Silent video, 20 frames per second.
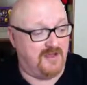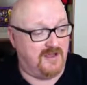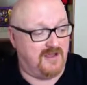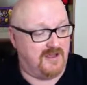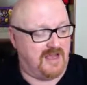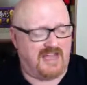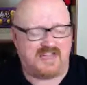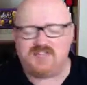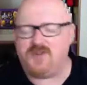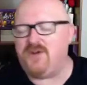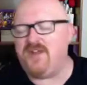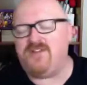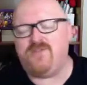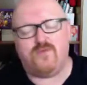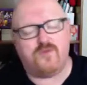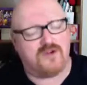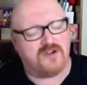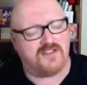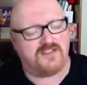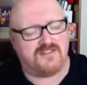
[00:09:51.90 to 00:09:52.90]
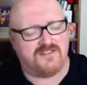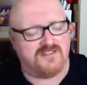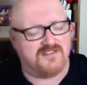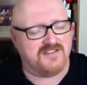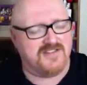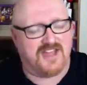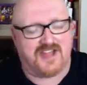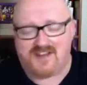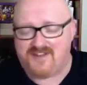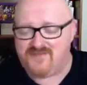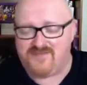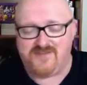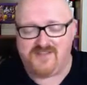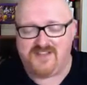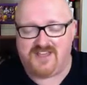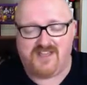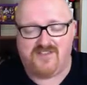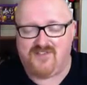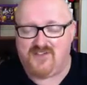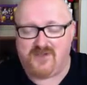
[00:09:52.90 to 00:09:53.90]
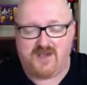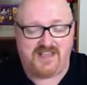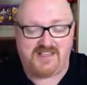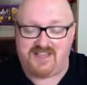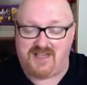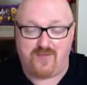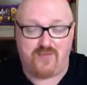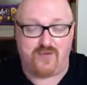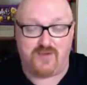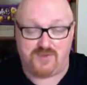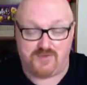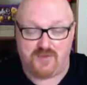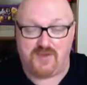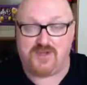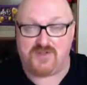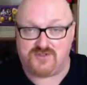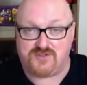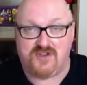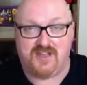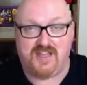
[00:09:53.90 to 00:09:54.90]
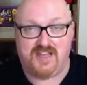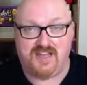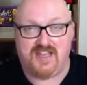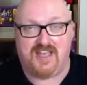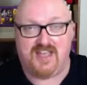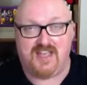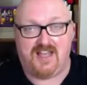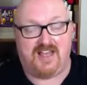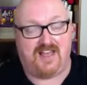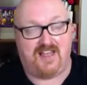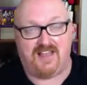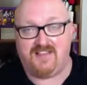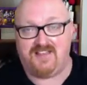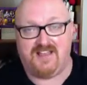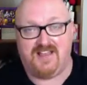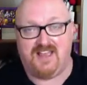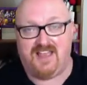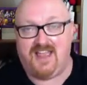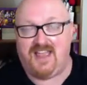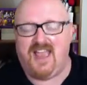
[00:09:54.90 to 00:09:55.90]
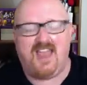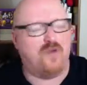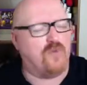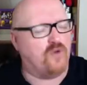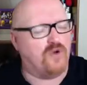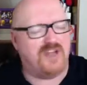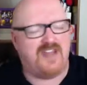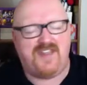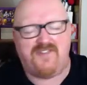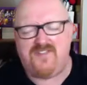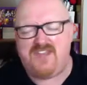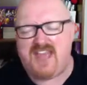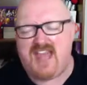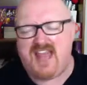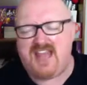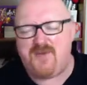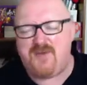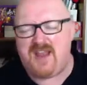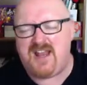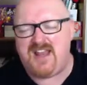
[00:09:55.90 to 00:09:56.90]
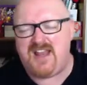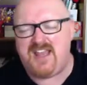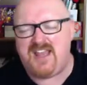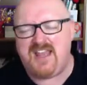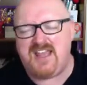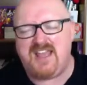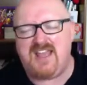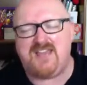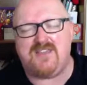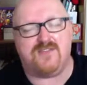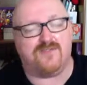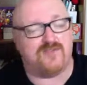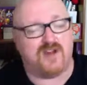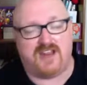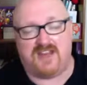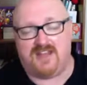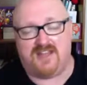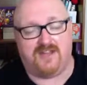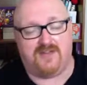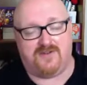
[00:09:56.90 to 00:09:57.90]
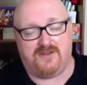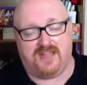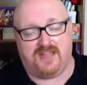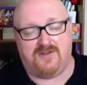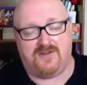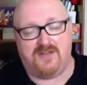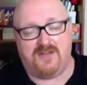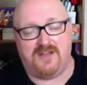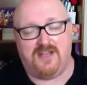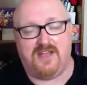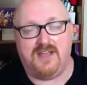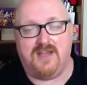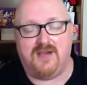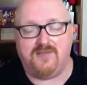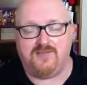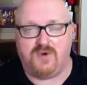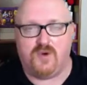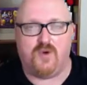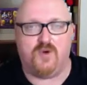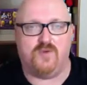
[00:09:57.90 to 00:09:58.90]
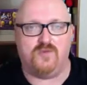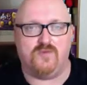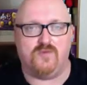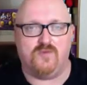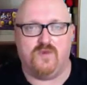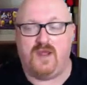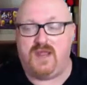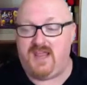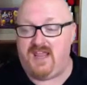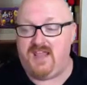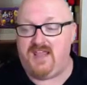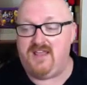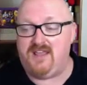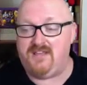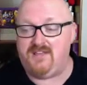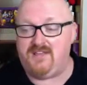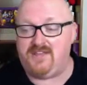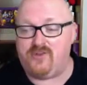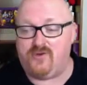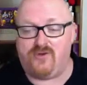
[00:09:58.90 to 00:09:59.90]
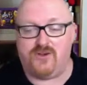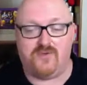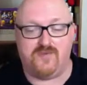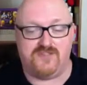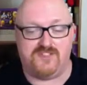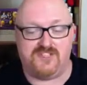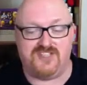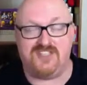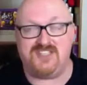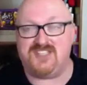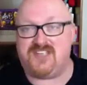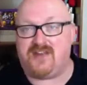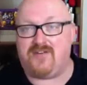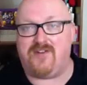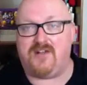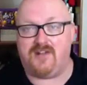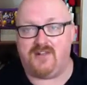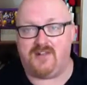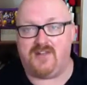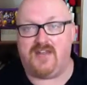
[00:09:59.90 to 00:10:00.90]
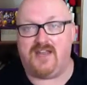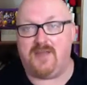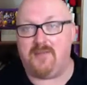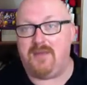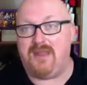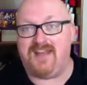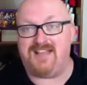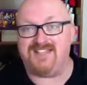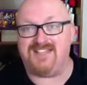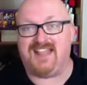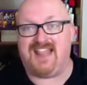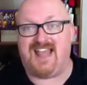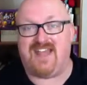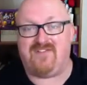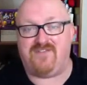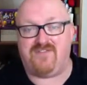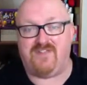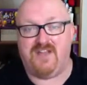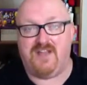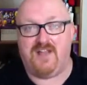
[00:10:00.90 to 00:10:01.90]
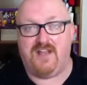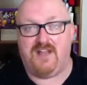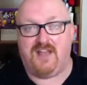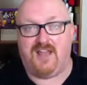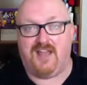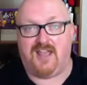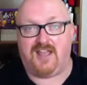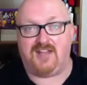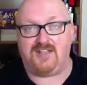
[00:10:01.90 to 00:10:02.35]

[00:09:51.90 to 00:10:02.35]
I don't even want to kind of give you examples, because really it wouldn't even get anywhere near the radio now. but we thought it was hysterical and it made us laugh like